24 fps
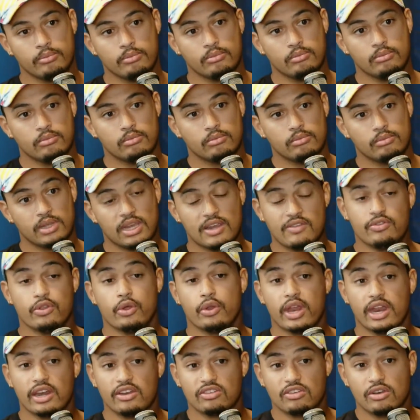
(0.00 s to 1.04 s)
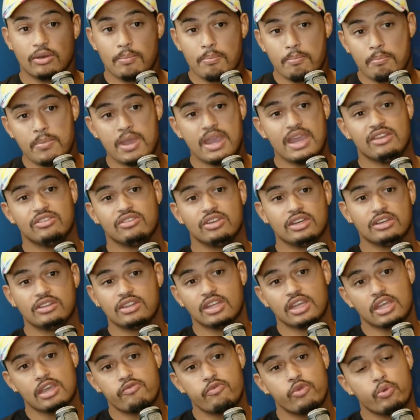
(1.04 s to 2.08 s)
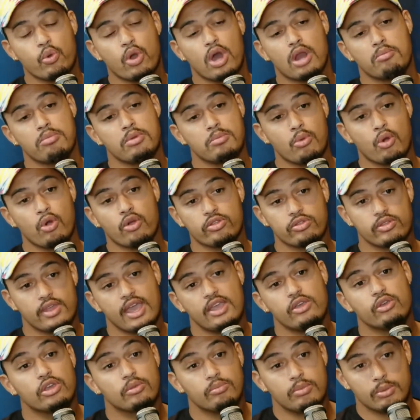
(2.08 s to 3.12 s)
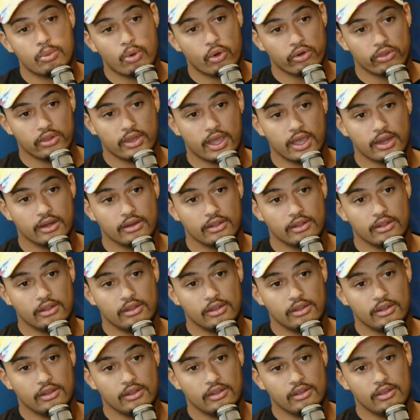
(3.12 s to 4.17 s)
Mm-hmm. Even though that is an amazing thing, if you want to be more than that, you can be more than that. Mm-hmm.